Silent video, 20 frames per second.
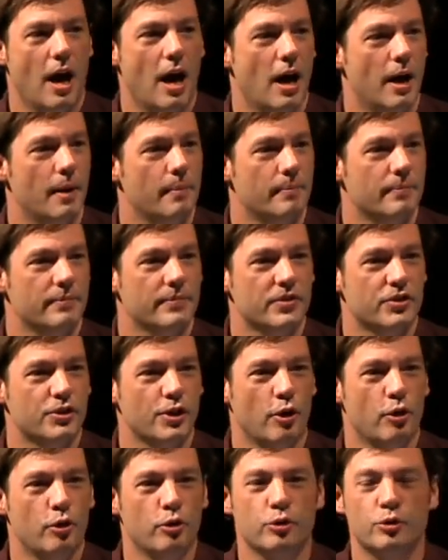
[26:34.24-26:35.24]
Um,
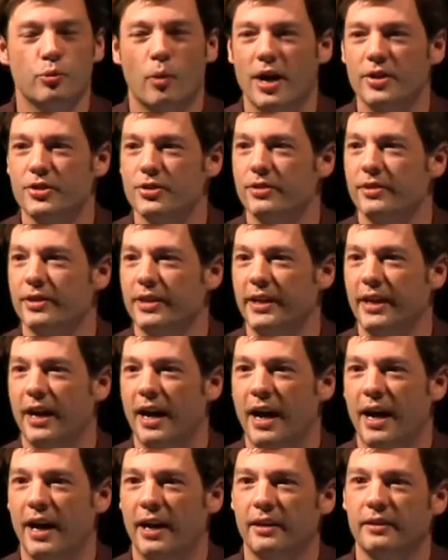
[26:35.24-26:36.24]
so who's watched the,
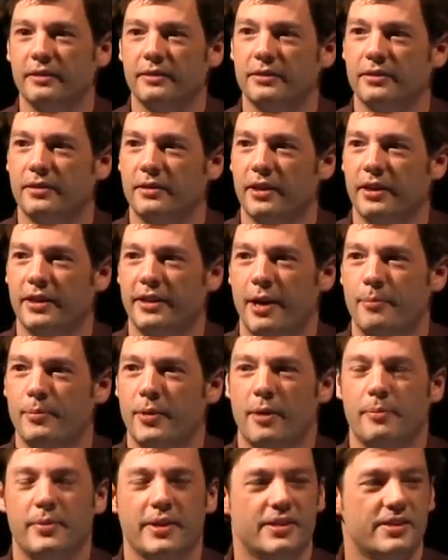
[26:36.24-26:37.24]
uh, the
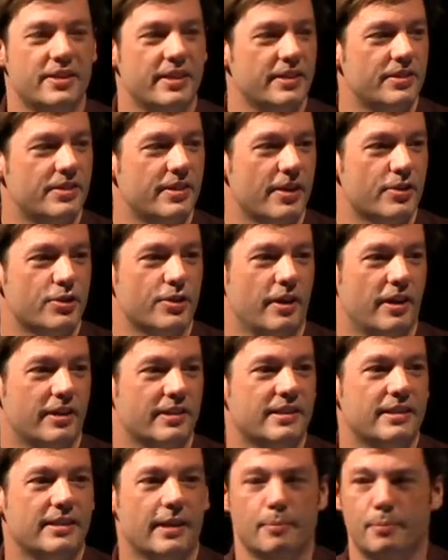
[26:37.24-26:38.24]
WWDC session
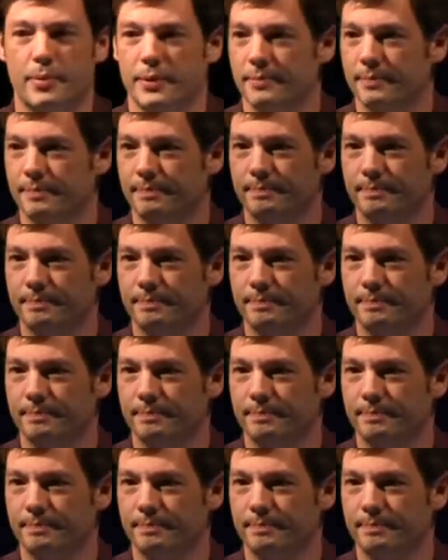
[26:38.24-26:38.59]
on SIP?